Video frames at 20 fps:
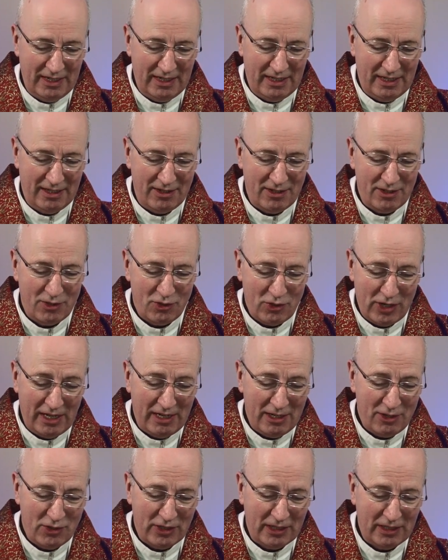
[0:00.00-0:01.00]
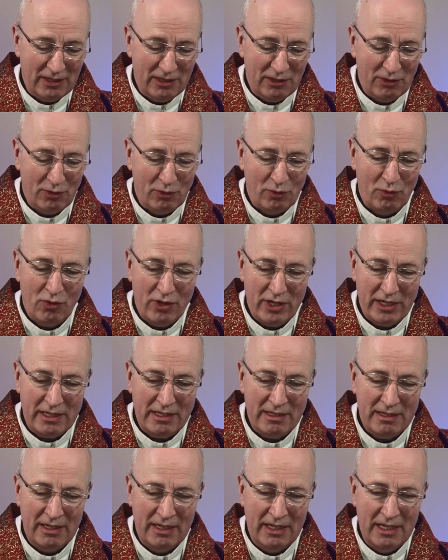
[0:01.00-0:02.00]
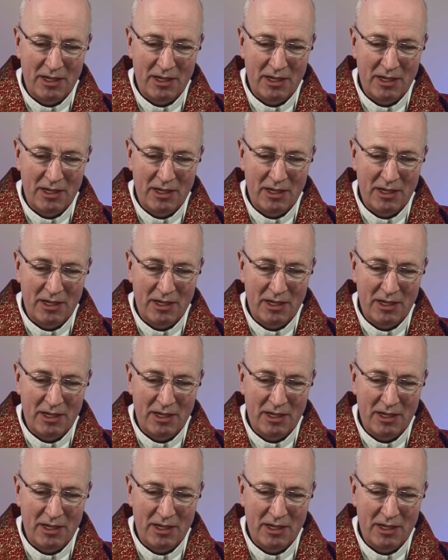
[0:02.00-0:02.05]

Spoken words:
and challenging in their own right,